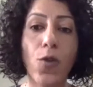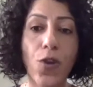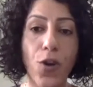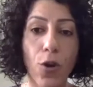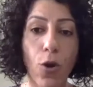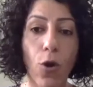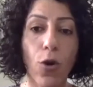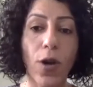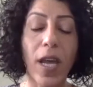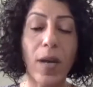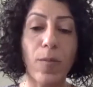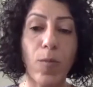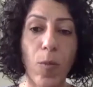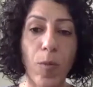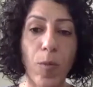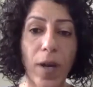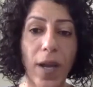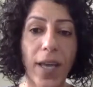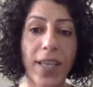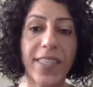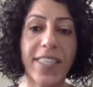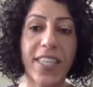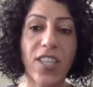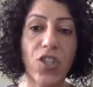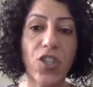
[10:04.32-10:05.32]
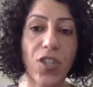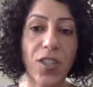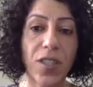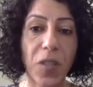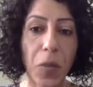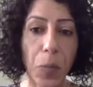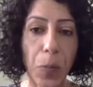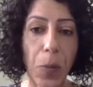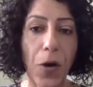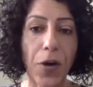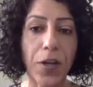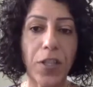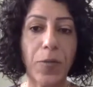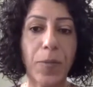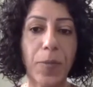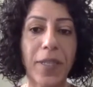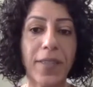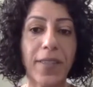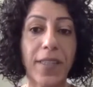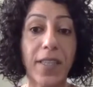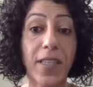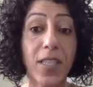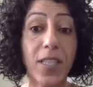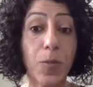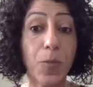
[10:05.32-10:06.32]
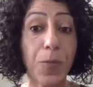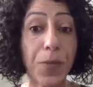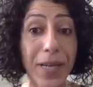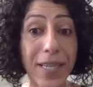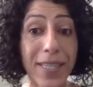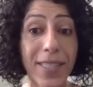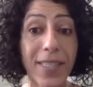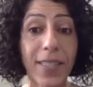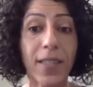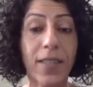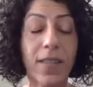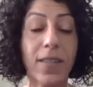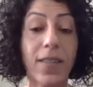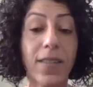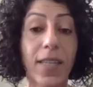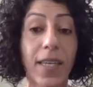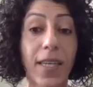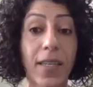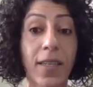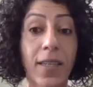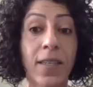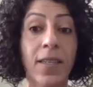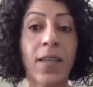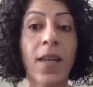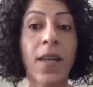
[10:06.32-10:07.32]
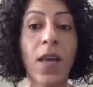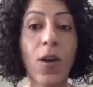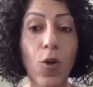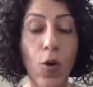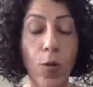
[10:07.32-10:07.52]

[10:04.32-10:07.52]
local mobilization department is present in